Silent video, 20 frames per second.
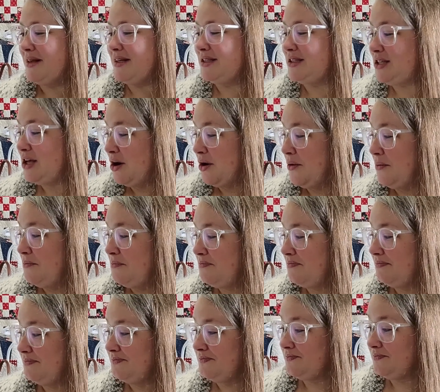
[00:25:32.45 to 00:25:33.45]
So
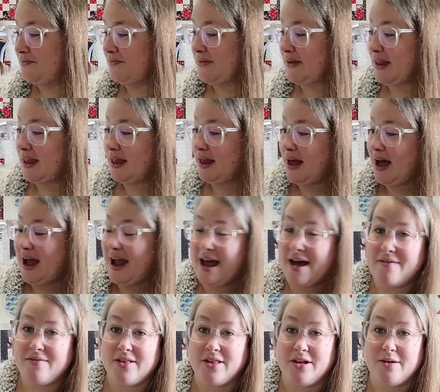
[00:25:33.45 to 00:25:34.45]
I
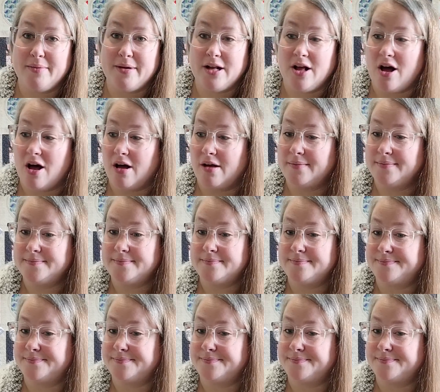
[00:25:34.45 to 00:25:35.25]
have a little bit of haul.